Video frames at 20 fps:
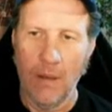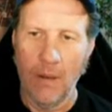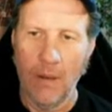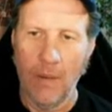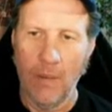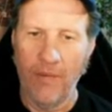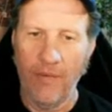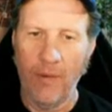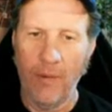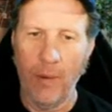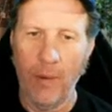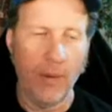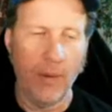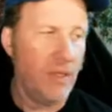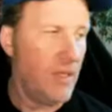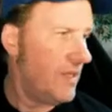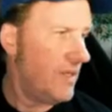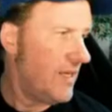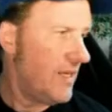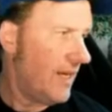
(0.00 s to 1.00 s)
If anyone wants
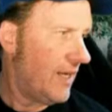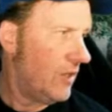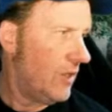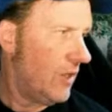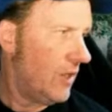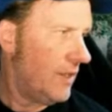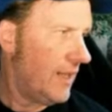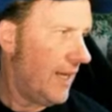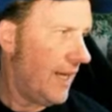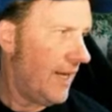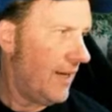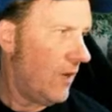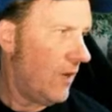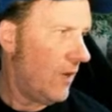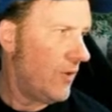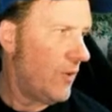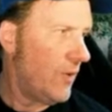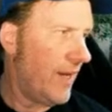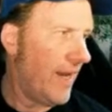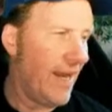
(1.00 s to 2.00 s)
to take a look at that, oh,
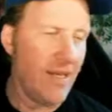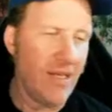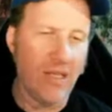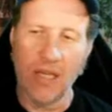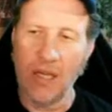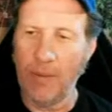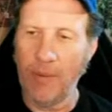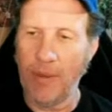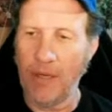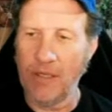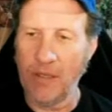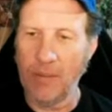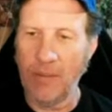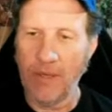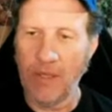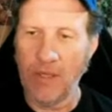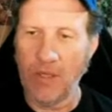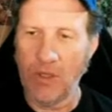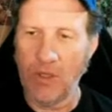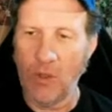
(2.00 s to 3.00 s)
you can't see it because of my
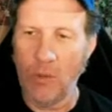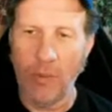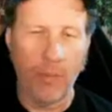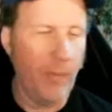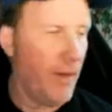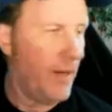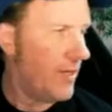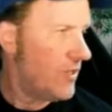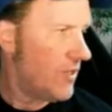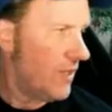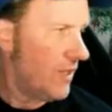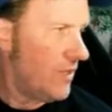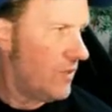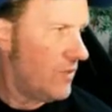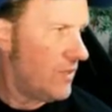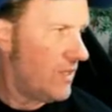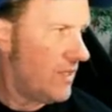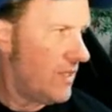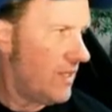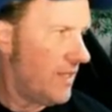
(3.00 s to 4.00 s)
stupid picture. Can you
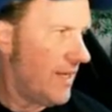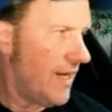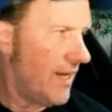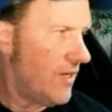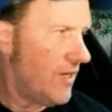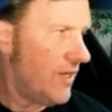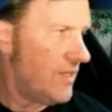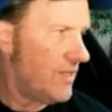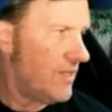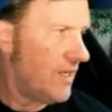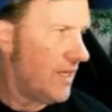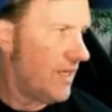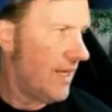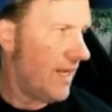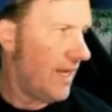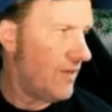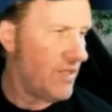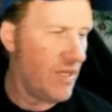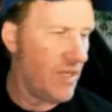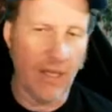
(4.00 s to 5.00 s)
see that? Yeah, you can see it
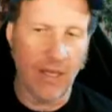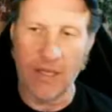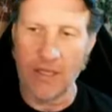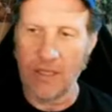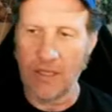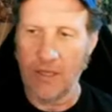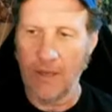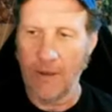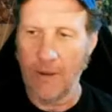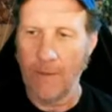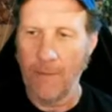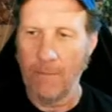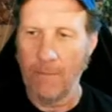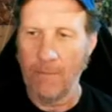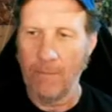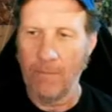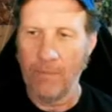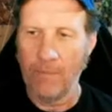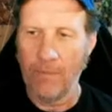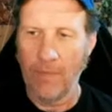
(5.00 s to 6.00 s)
now. See this?
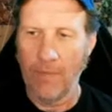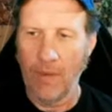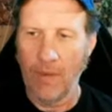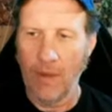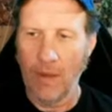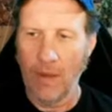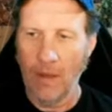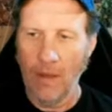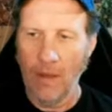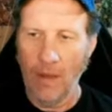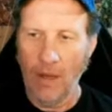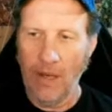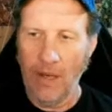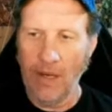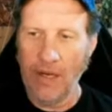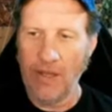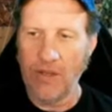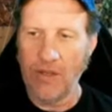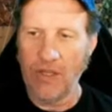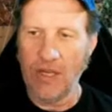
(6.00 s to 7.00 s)
It
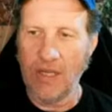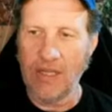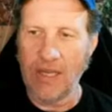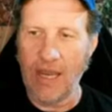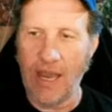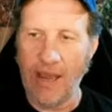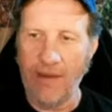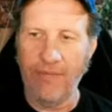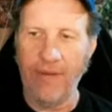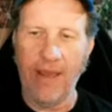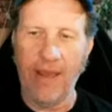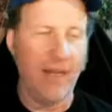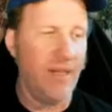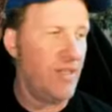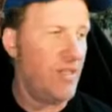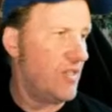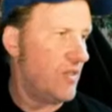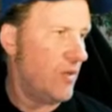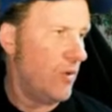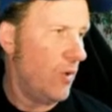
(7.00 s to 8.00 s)
either says
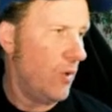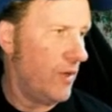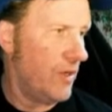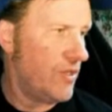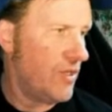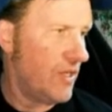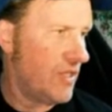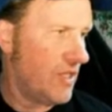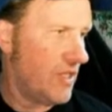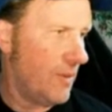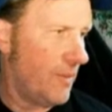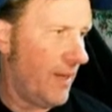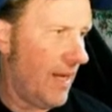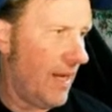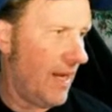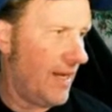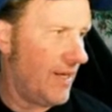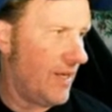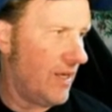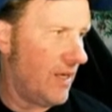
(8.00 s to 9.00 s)
FS or it's just some
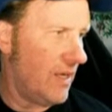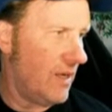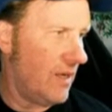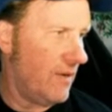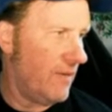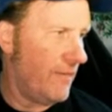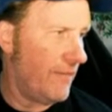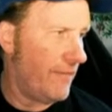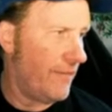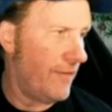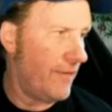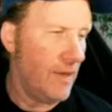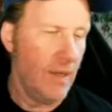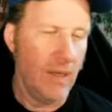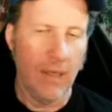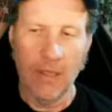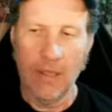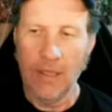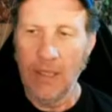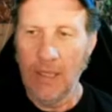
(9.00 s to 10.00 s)
kind of
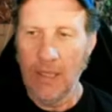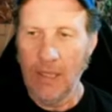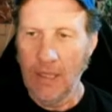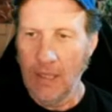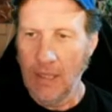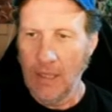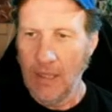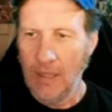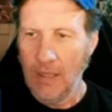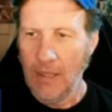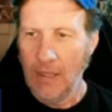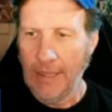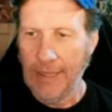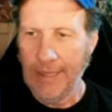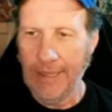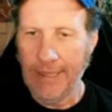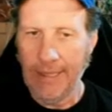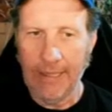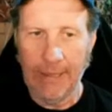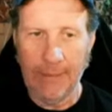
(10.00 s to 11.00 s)

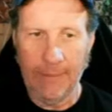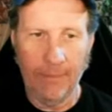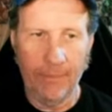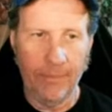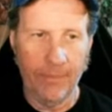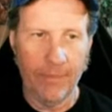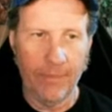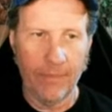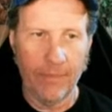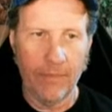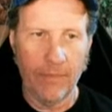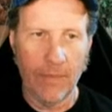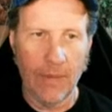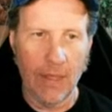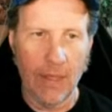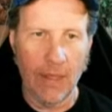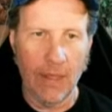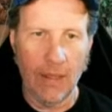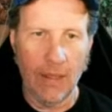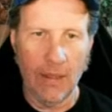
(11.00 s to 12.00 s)
um
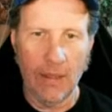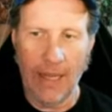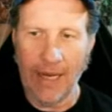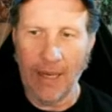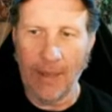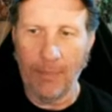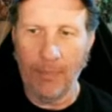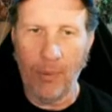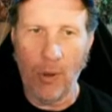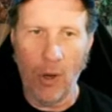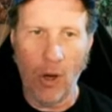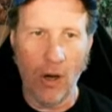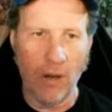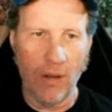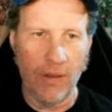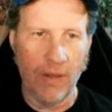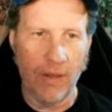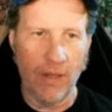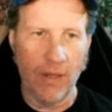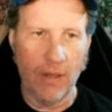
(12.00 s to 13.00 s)
like part of the